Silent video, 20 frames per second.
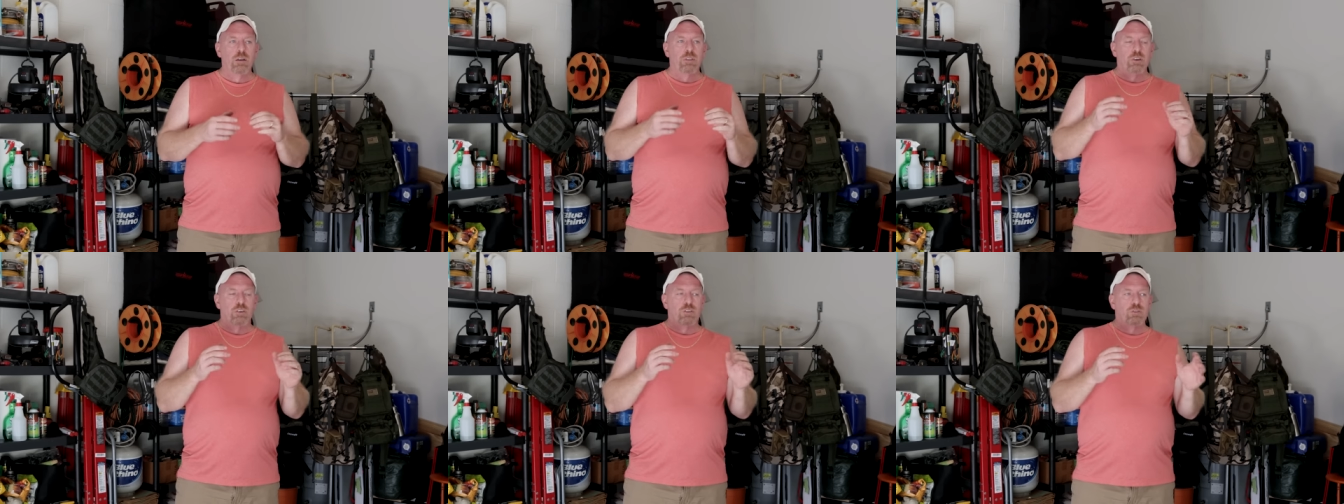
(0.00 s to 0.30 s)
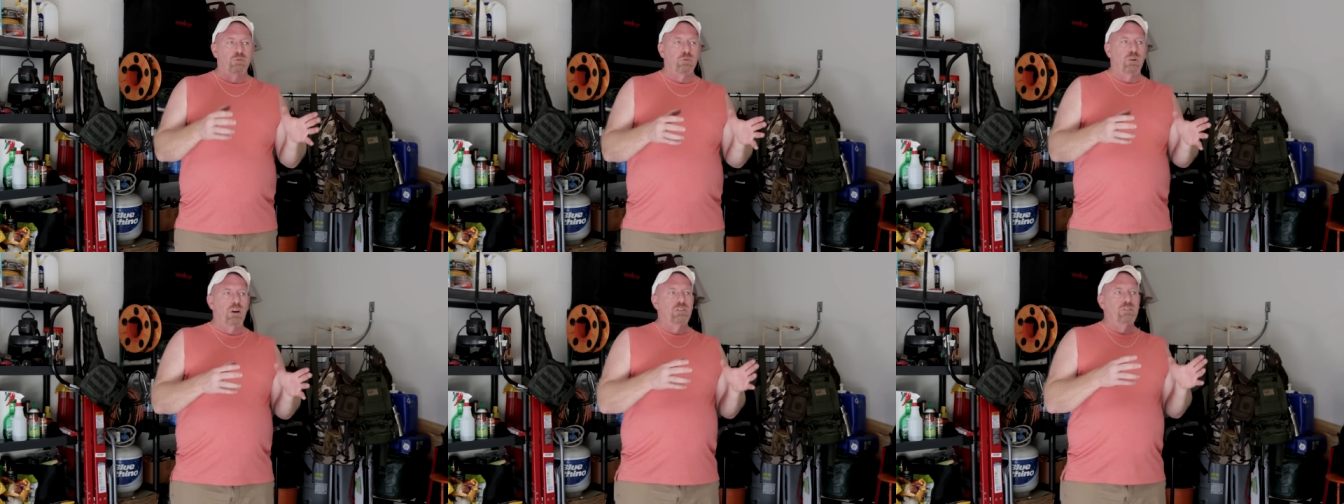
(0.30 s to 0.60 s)
The
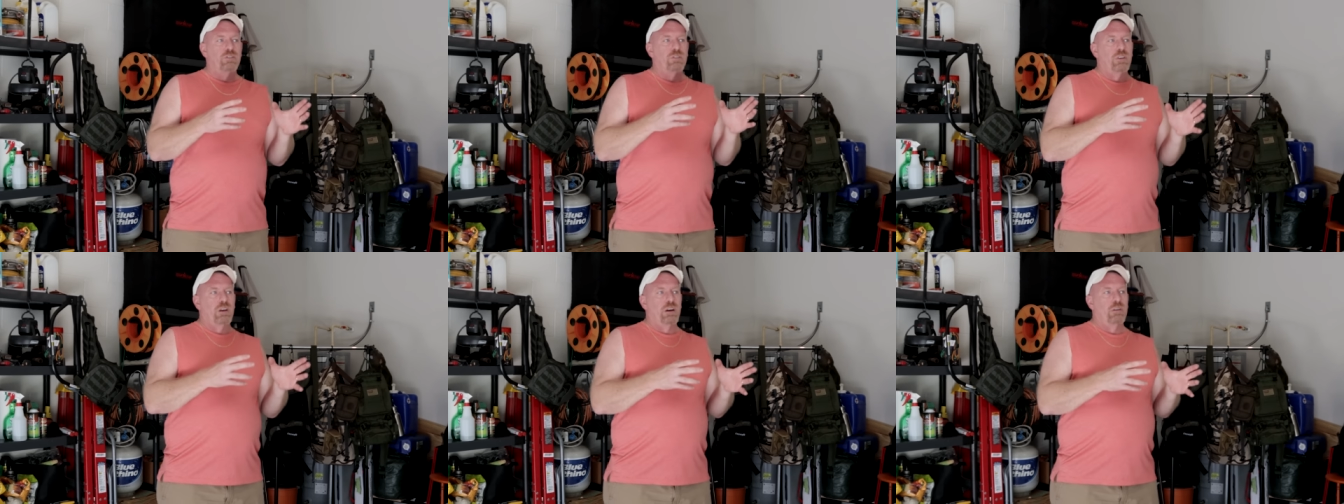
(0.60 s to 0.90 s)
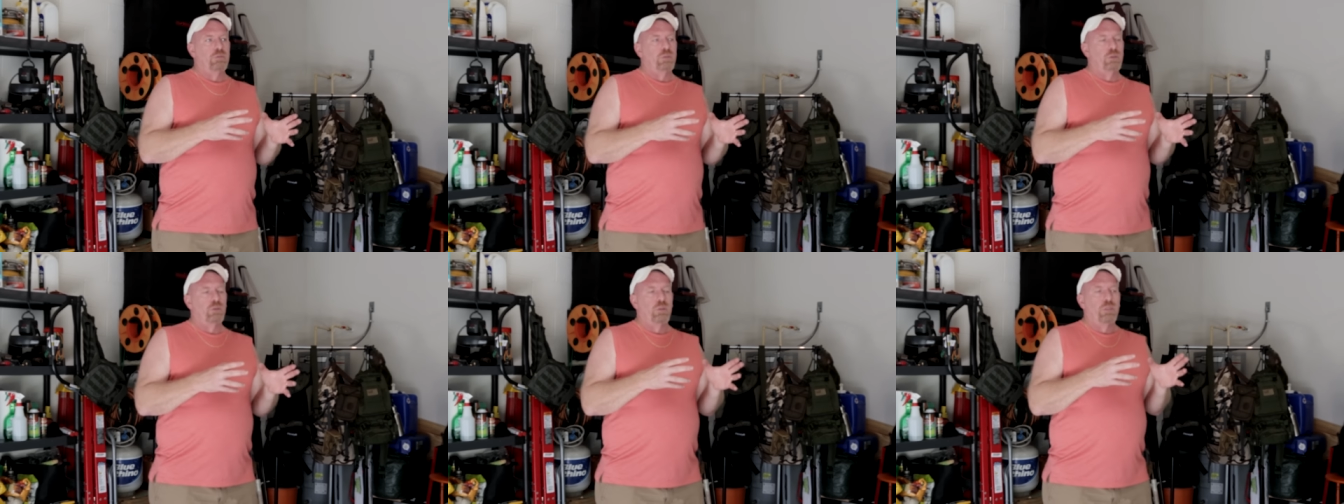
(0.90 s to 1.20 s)
stress
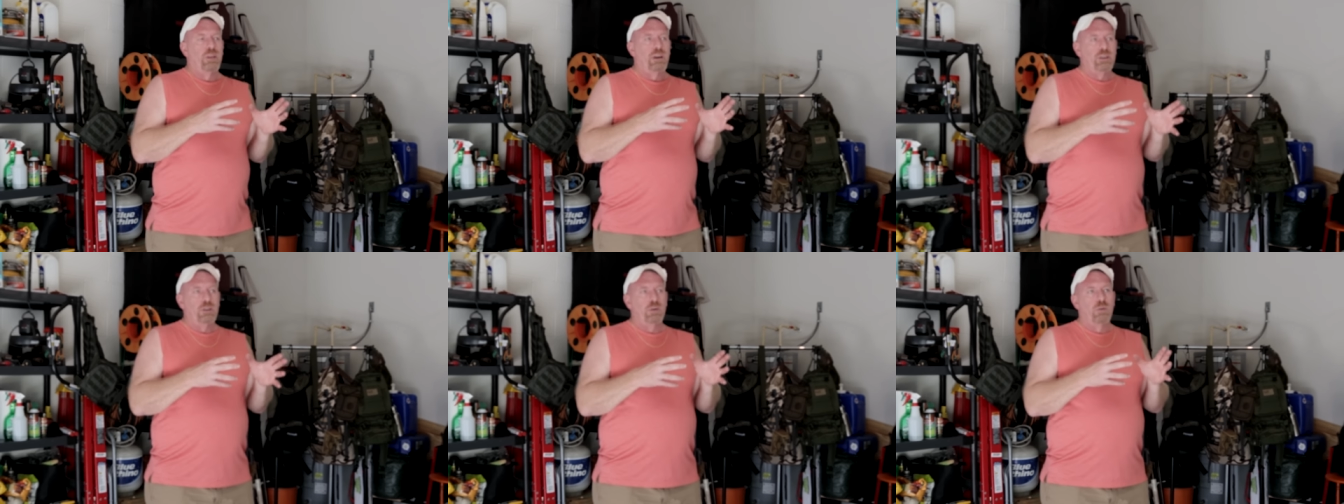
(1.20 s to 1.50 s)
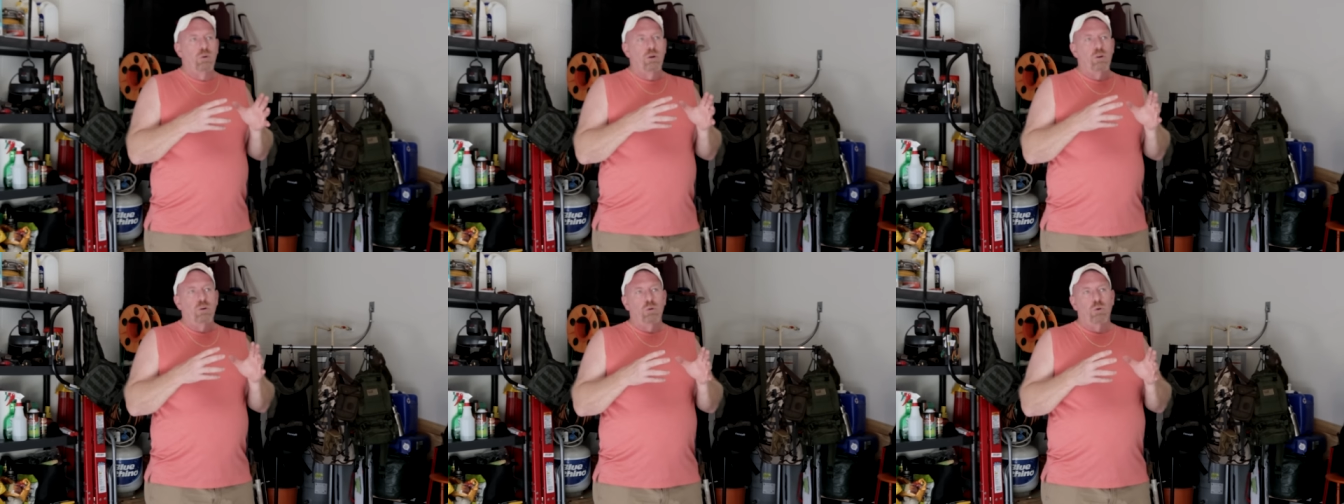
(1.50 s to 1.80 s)
level that
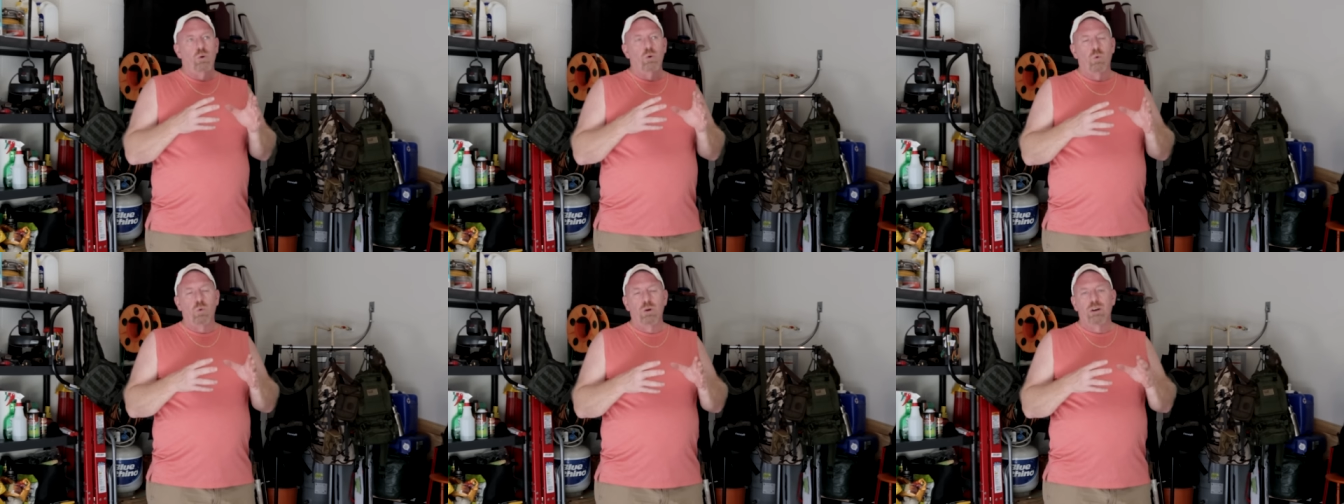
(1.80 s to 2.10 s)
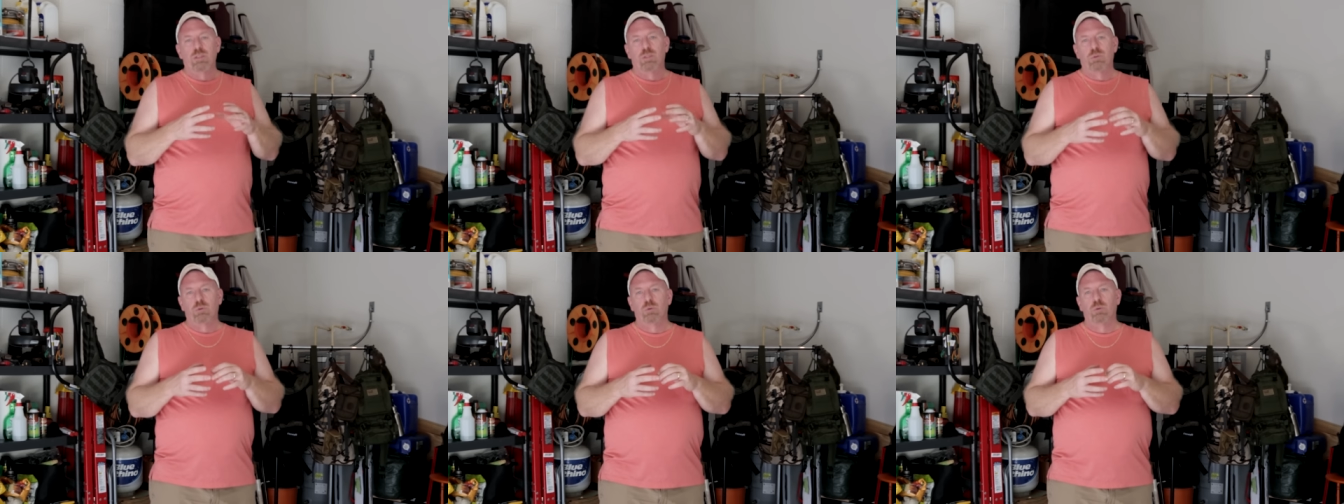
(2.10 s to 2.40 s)
you are
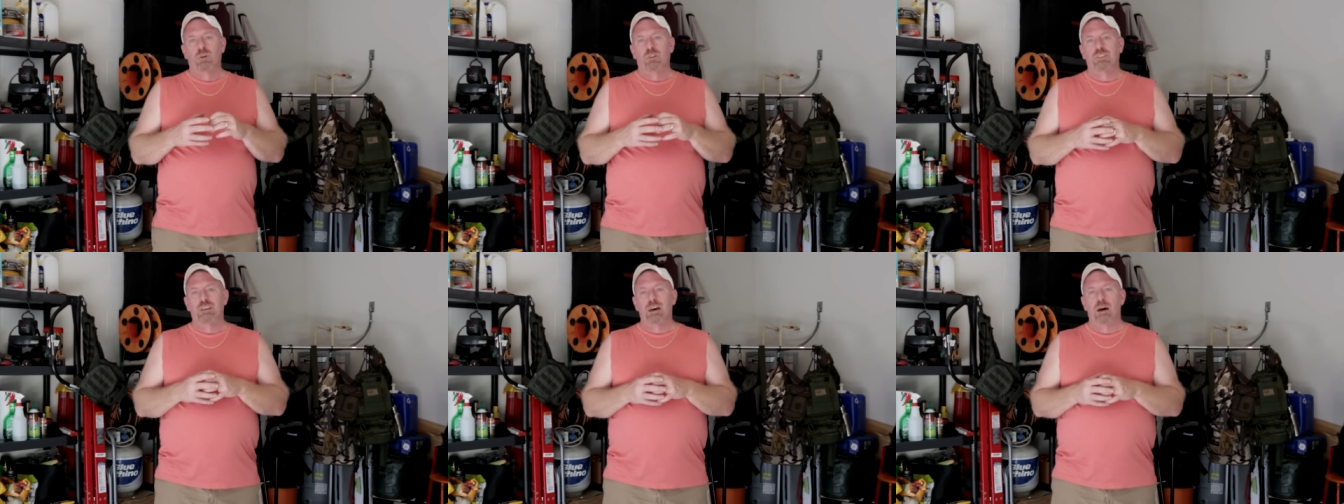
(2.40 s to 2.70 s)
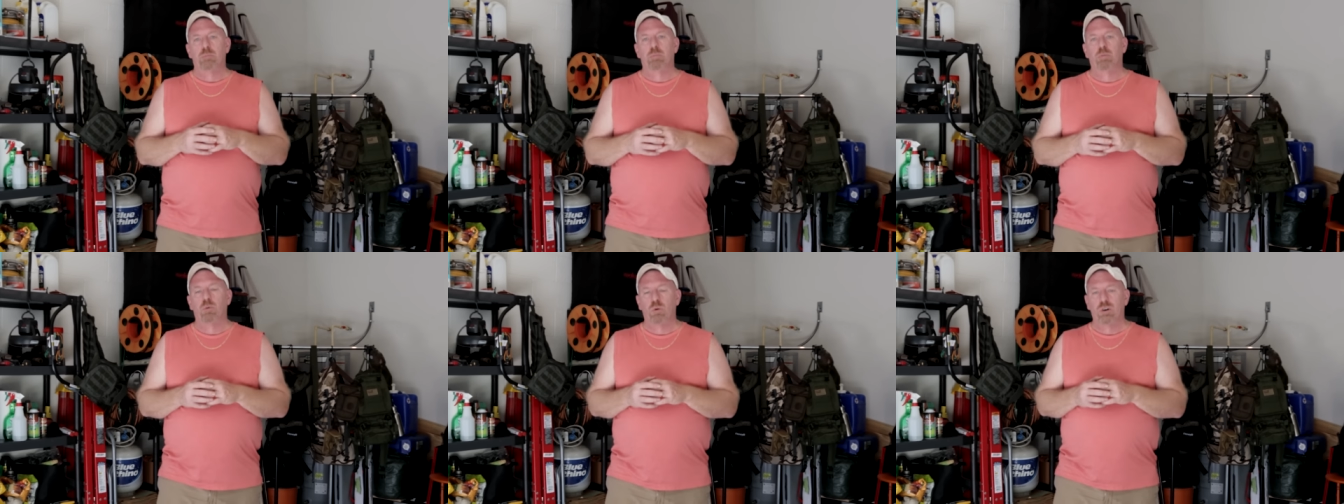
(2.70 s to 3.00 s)
going through at
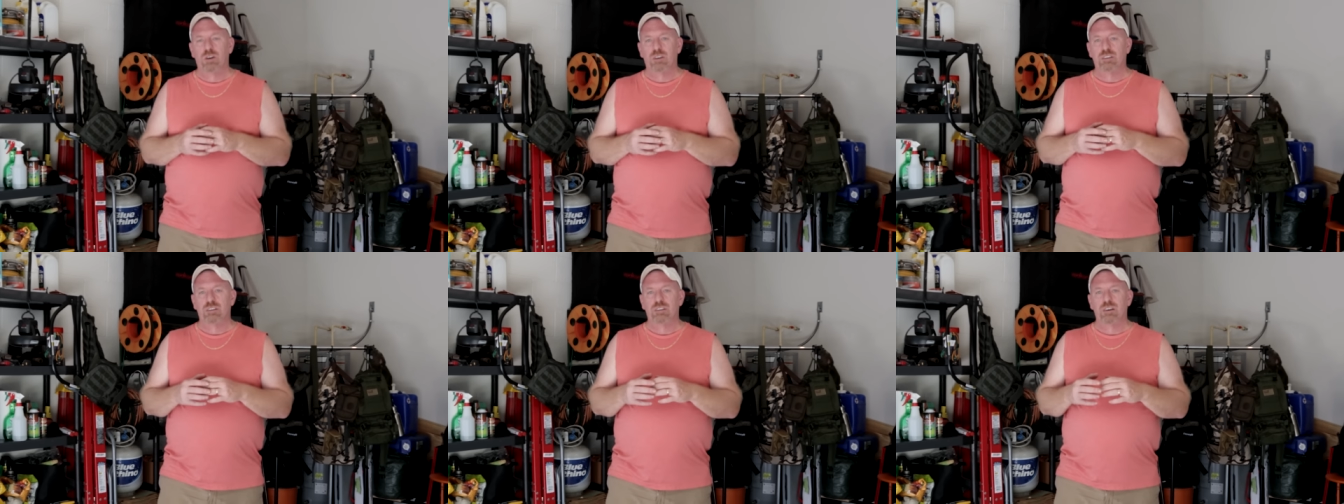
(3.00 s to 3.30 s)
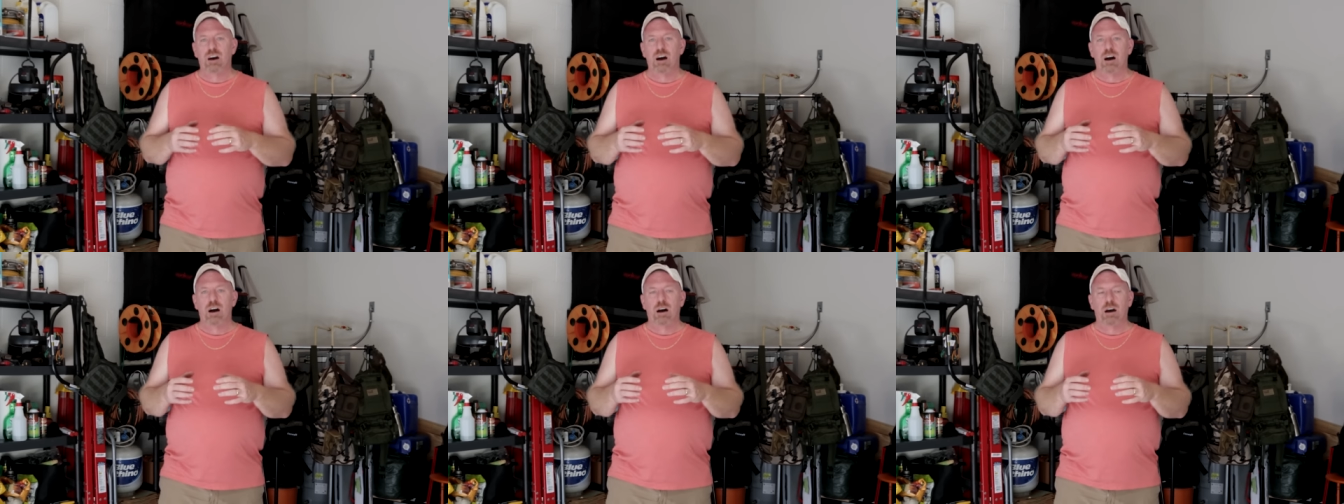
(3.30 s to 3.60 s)
that point in
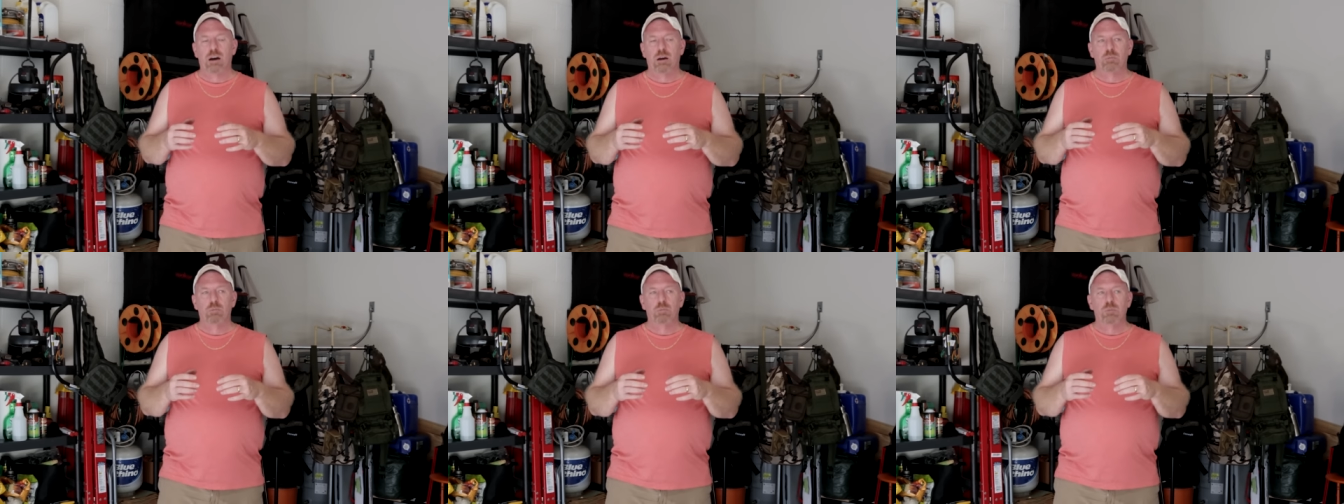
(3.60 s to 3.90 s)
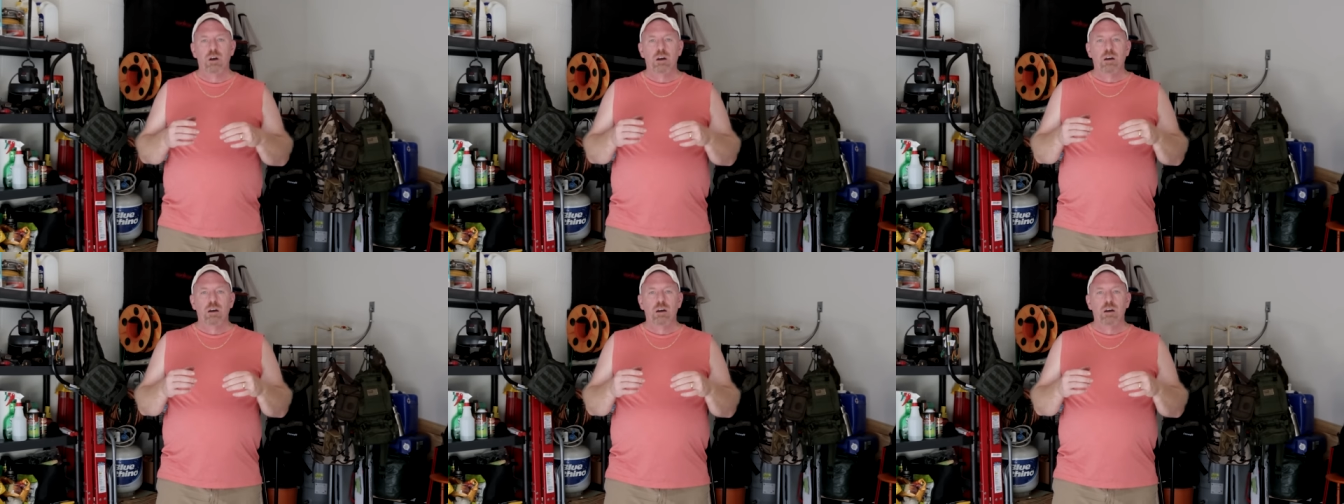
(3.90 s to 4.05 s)
time